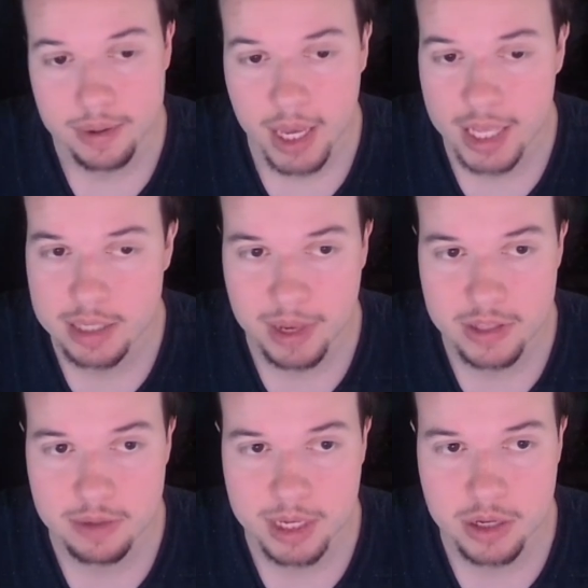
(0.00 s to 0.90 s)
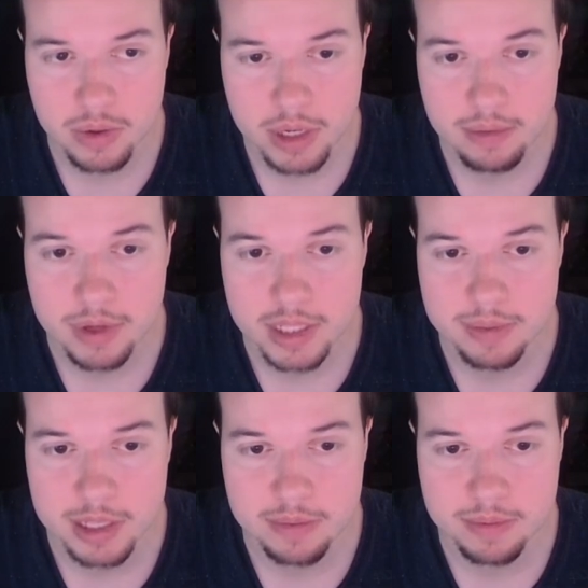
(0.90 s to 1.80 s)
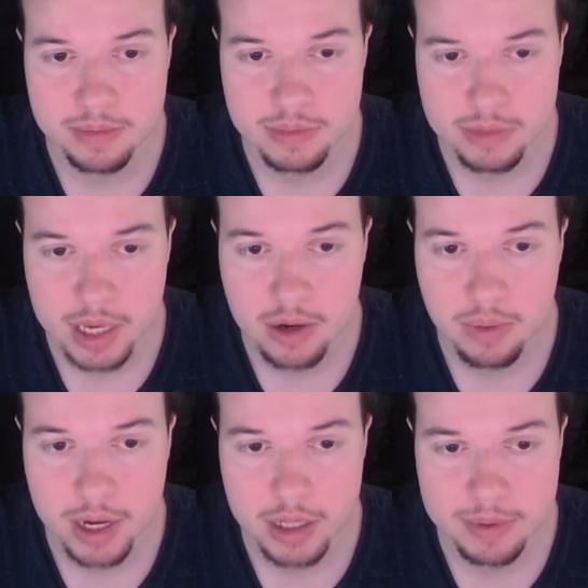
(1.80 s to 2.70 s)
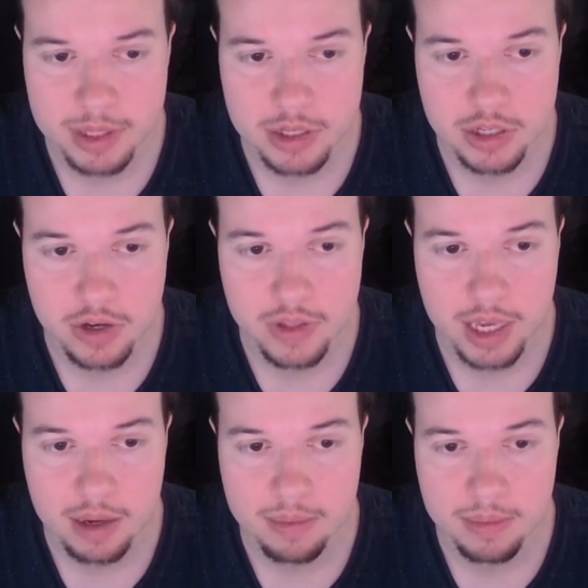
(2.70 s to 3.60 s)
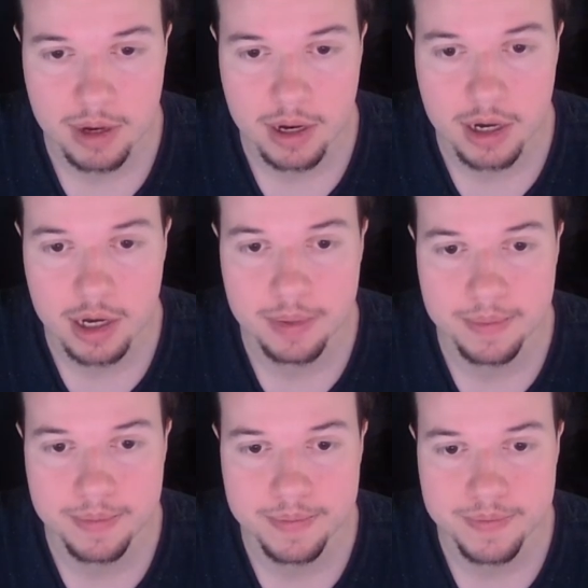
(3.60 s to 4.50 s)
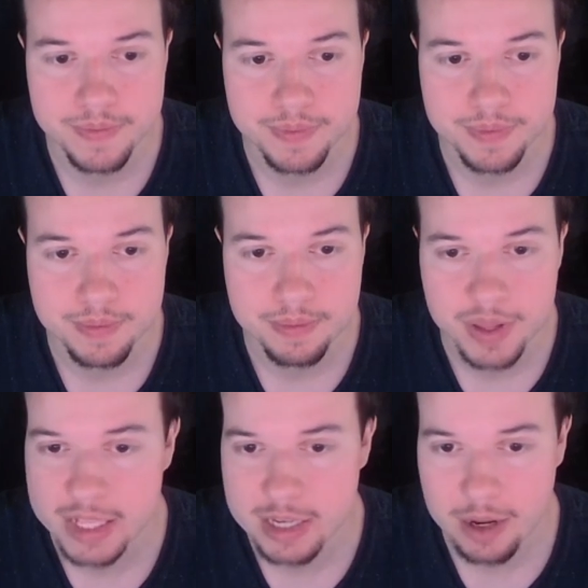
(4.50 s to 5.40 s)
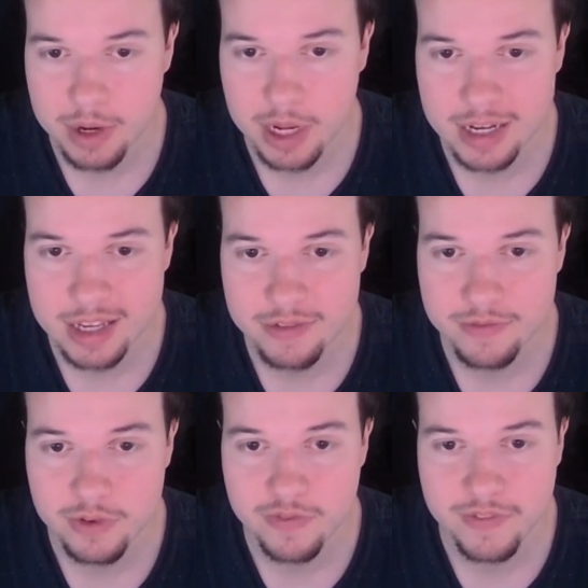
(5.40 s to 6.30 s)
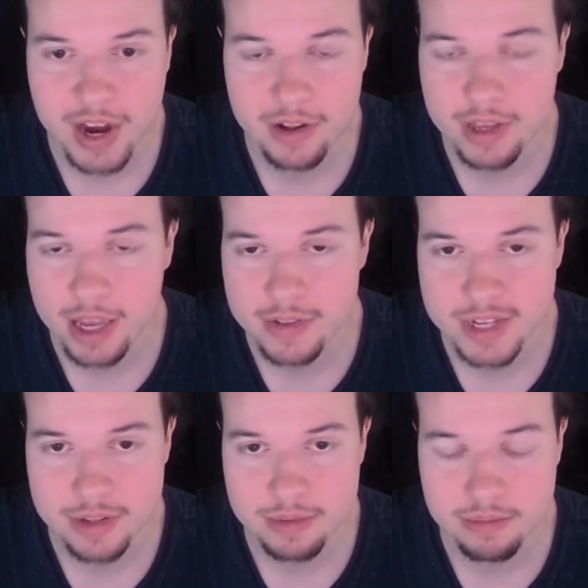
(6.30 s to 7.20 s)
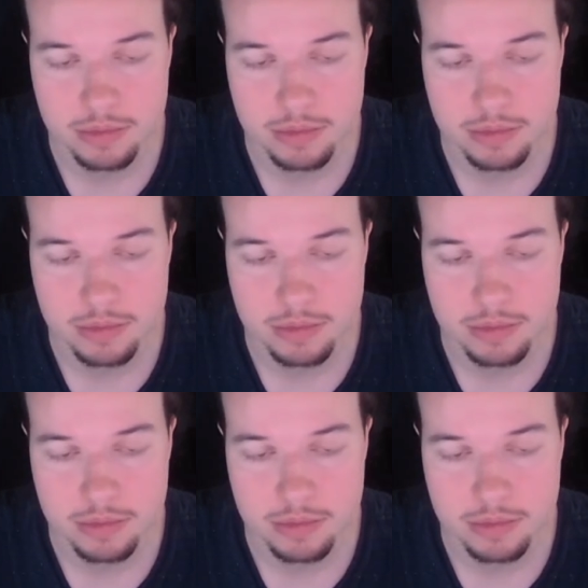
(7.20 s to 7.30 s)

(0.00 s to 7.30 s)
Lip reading: it's meant to be annoying. It's meant to take a while. It's meant to stall the game. But that's kind of what I need for Final Countdown